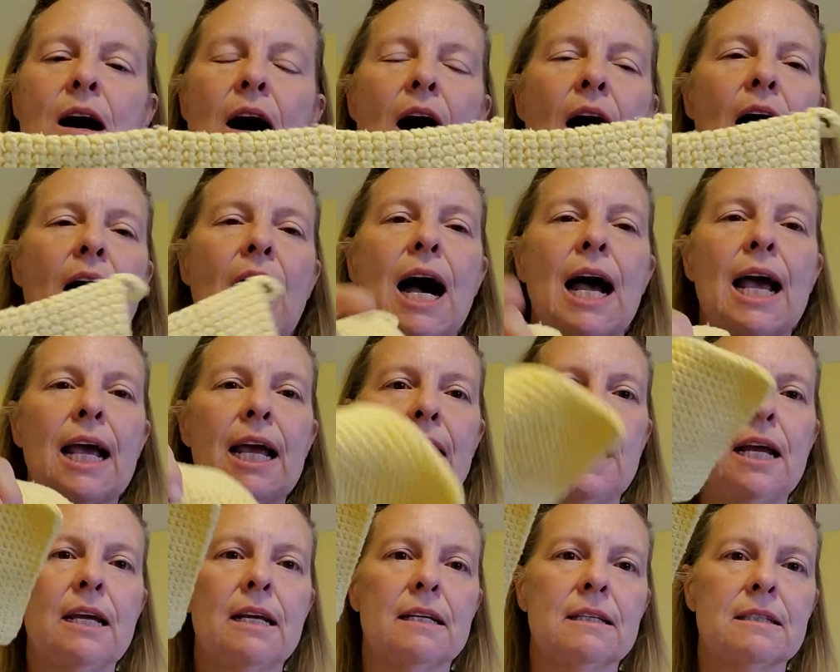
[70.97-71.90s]

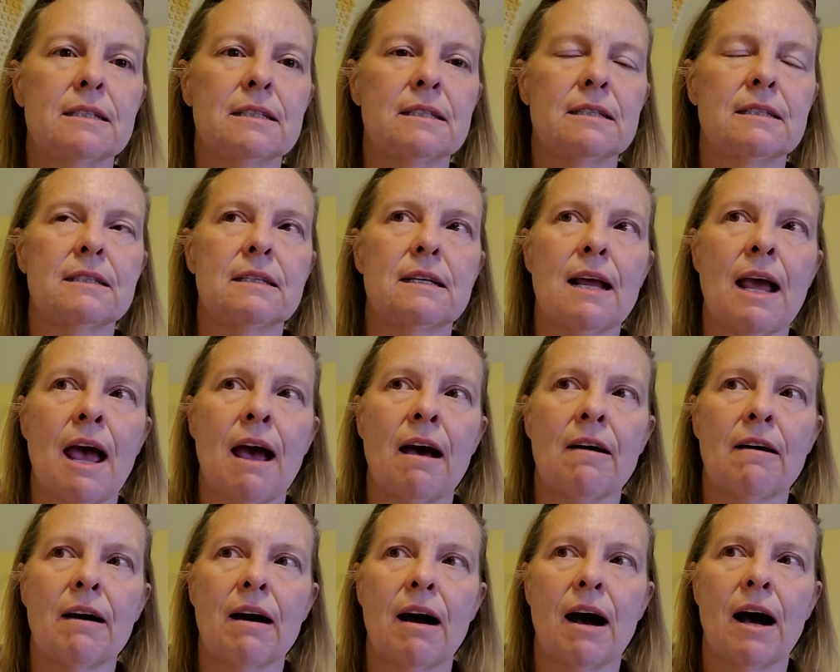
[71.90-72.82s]
I
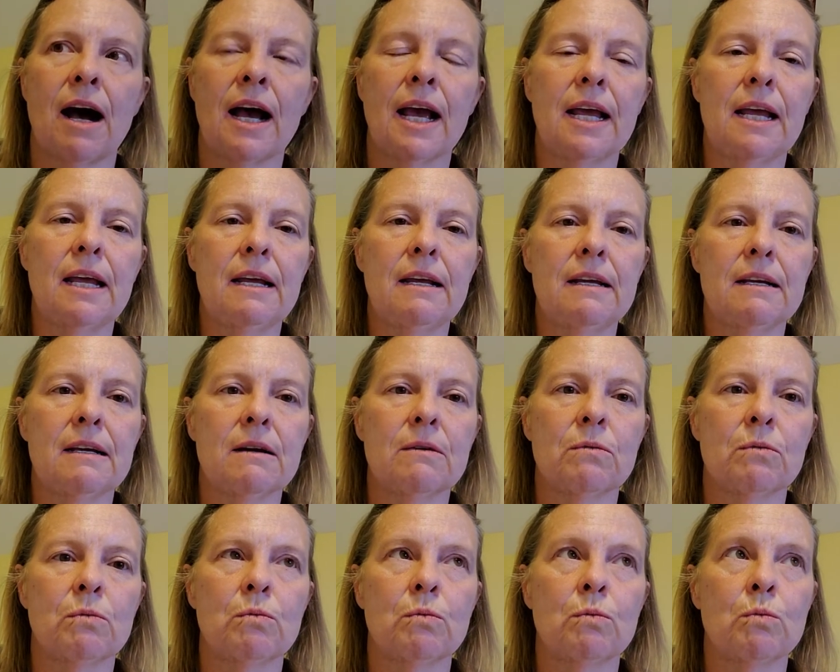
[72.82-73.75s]
ha I
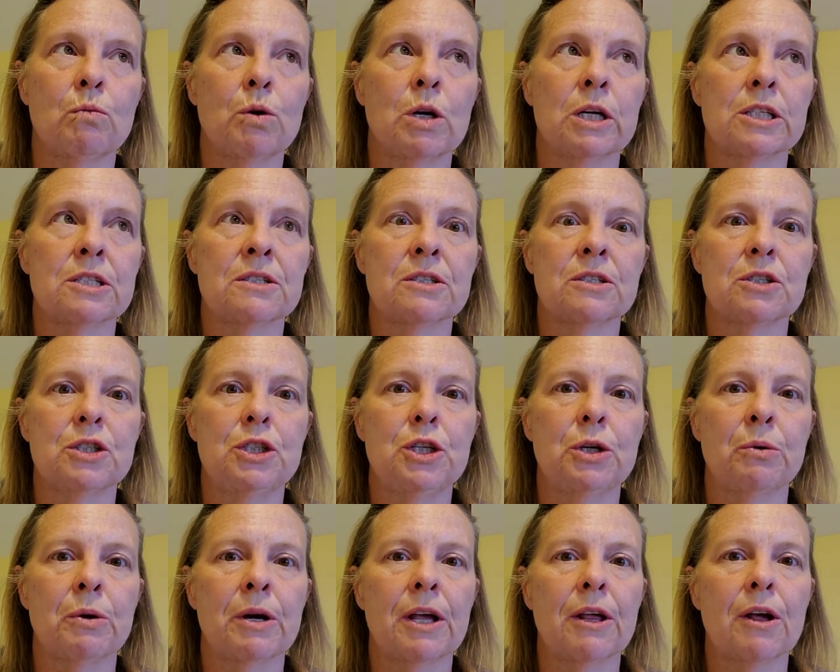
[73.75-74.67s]
was
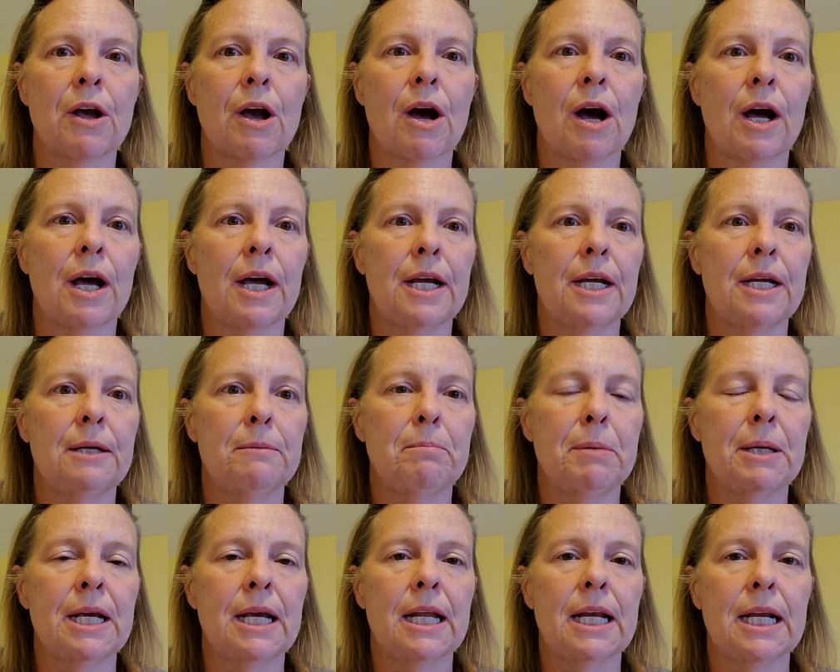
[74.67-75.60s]
doing a
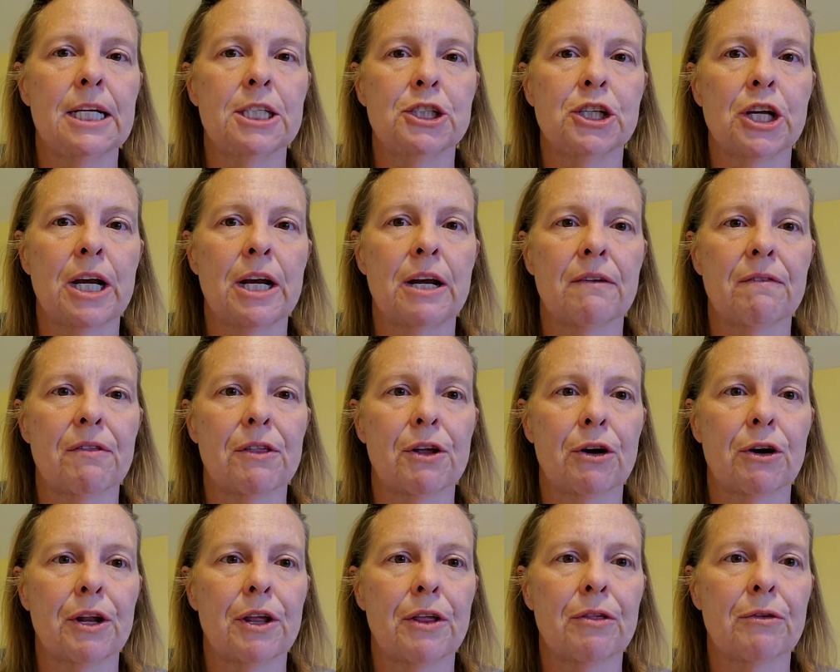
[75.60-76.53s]
beginning chain of
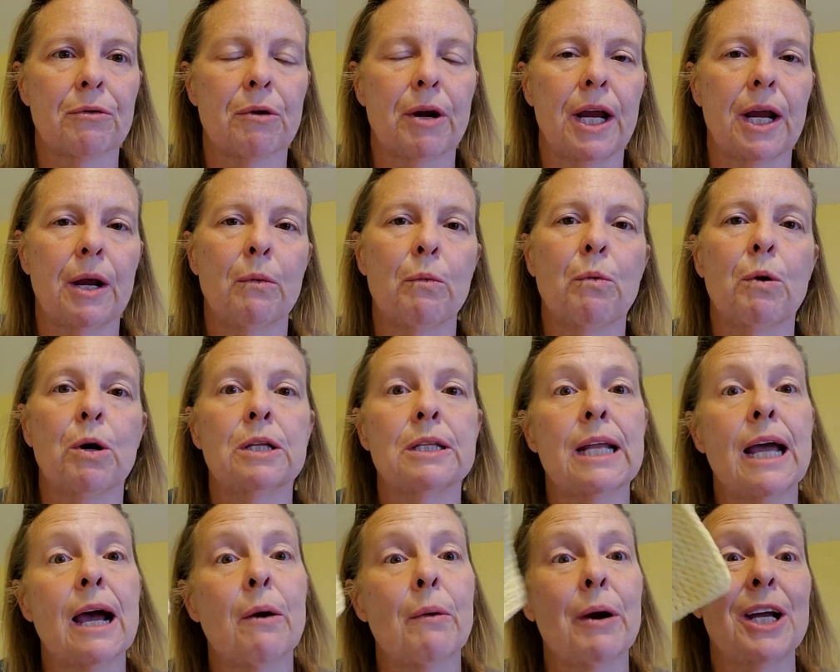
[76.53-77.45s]
33. Well,
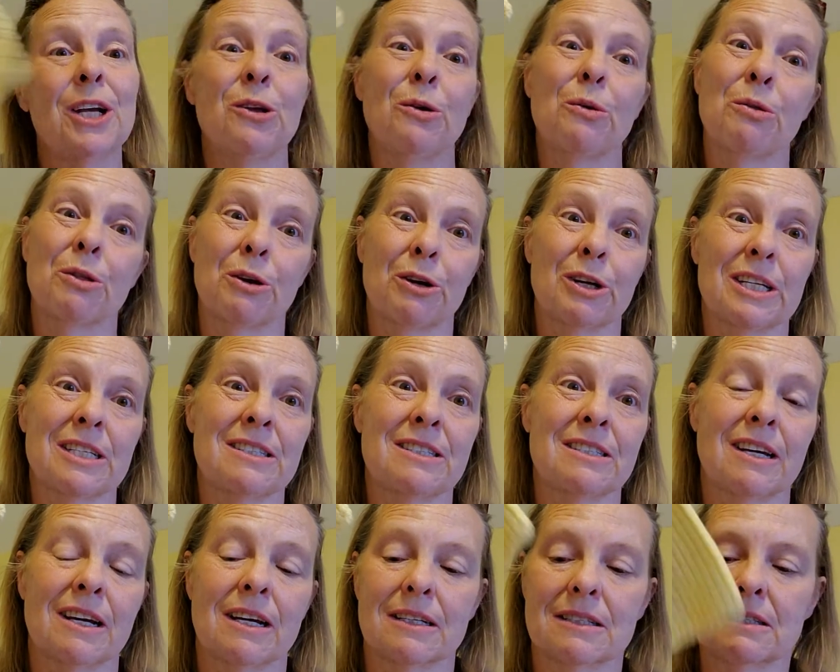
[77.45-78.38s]
now I do
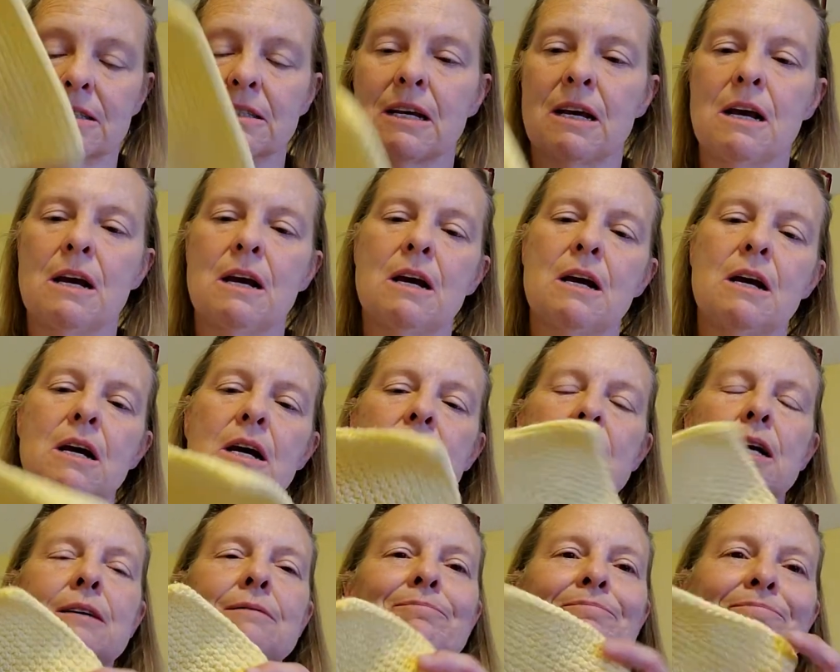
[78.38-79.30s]
36
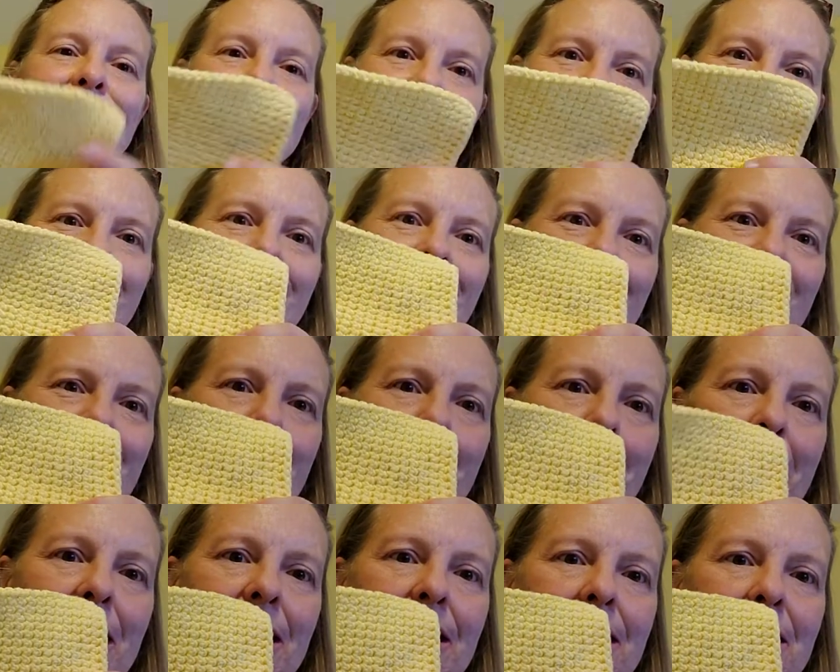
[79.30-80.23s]
to
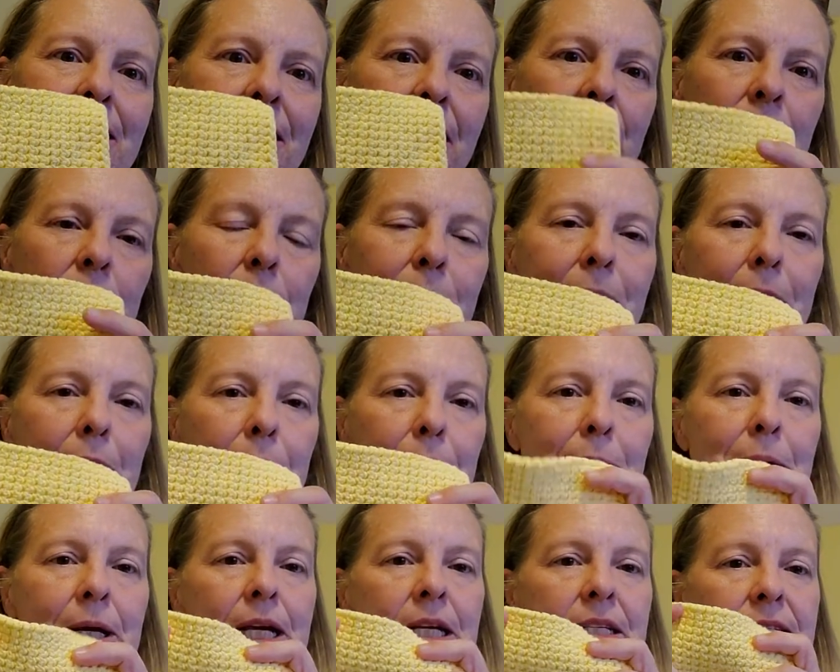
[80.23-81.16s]
make these a little better
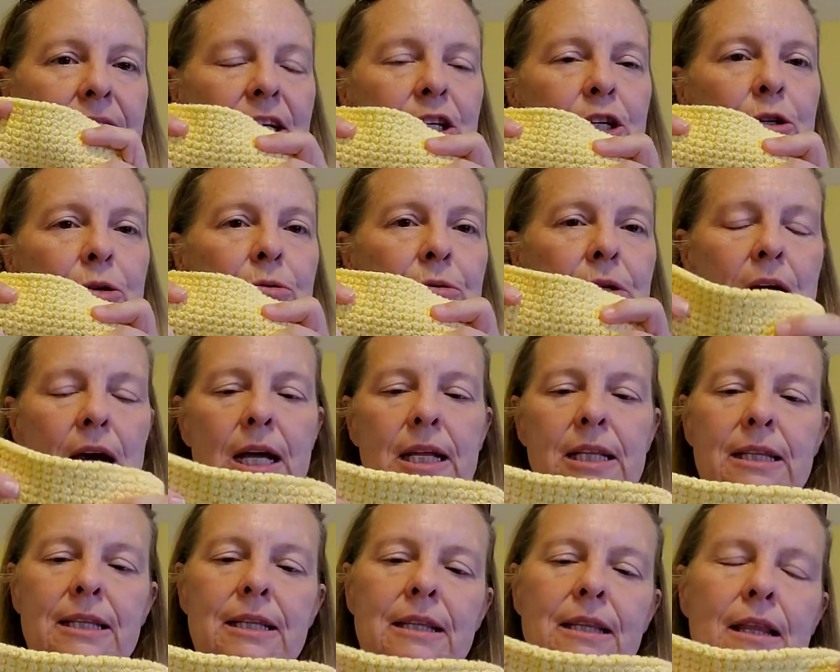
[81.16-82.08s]
because they do, uh,
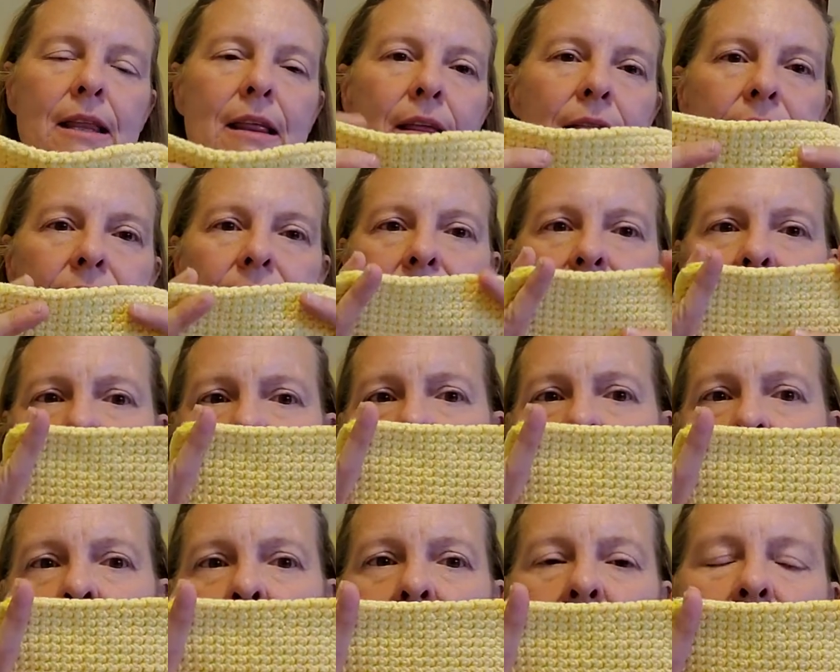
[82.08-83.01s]
this
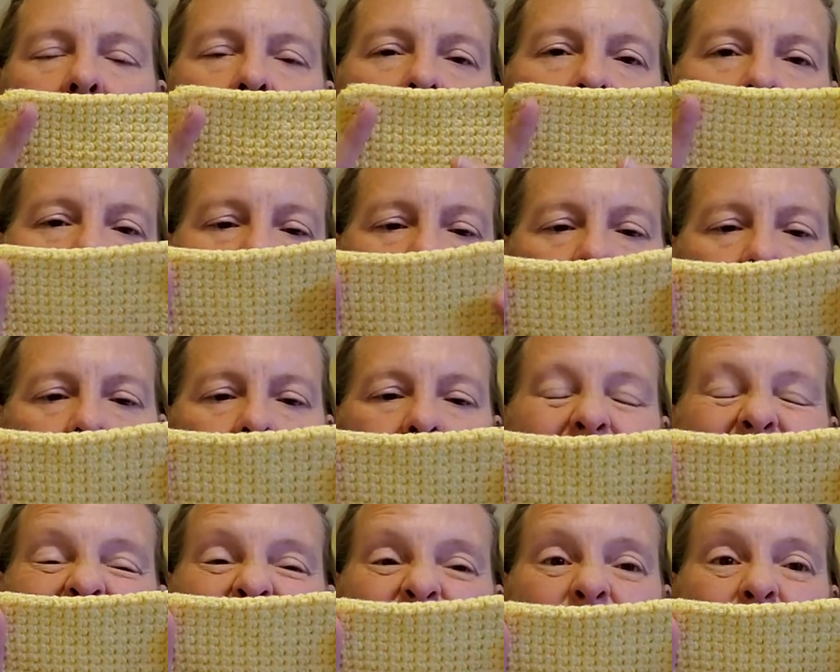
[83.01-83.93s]
kind of cotton doesn't
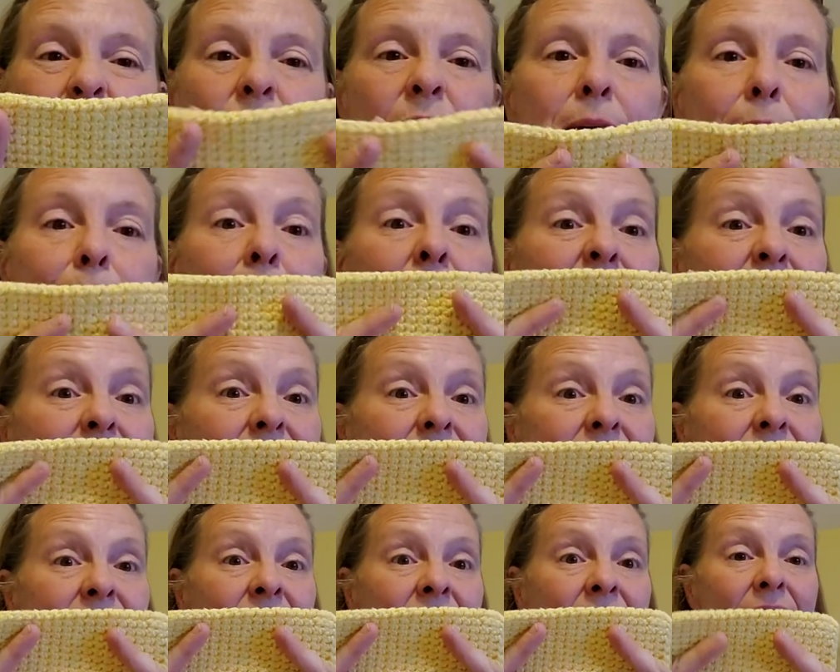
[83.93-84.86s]
really shrink, but it
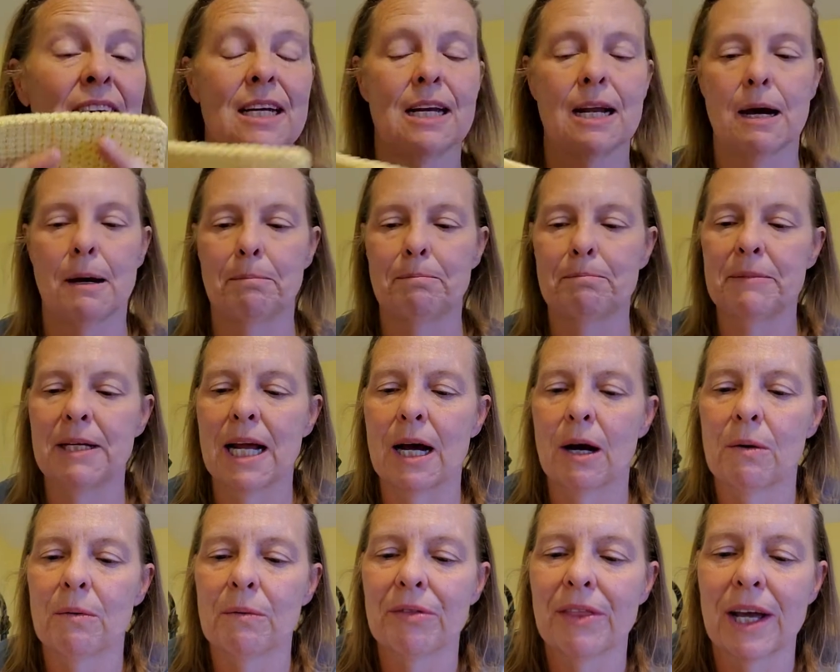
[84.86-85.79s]
does tighten up.
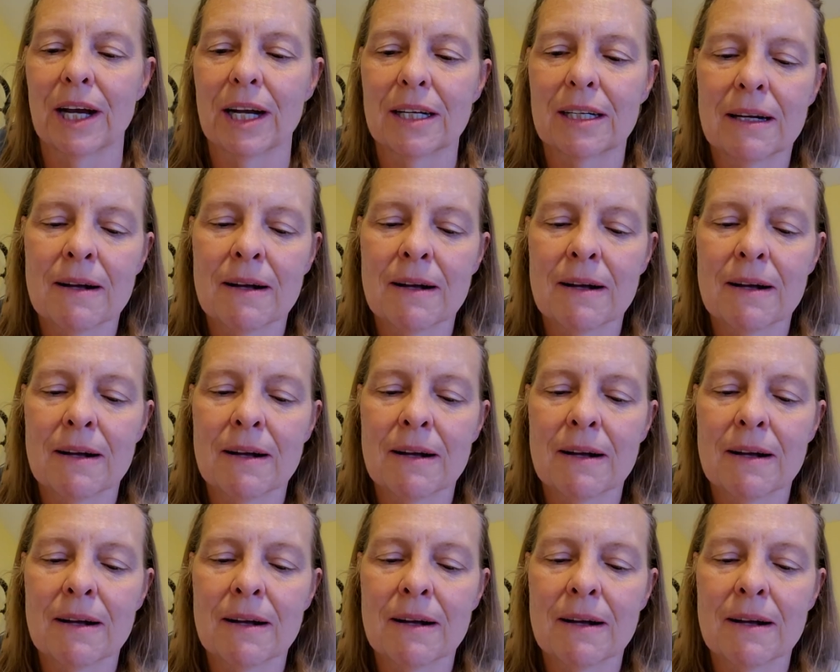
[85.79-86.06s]
Now, the